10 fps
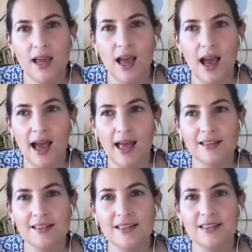
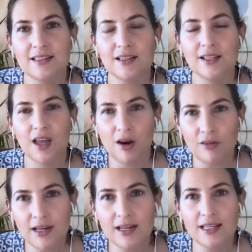and
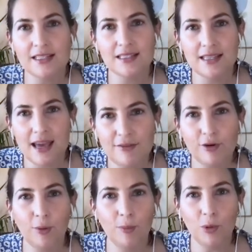Lauren is
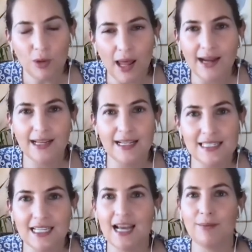therefore more likely
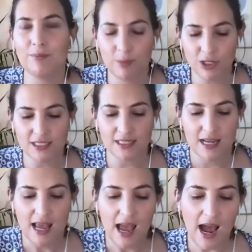to get promoted.
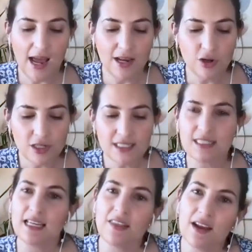And
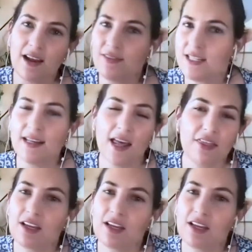notice here that I've said nothing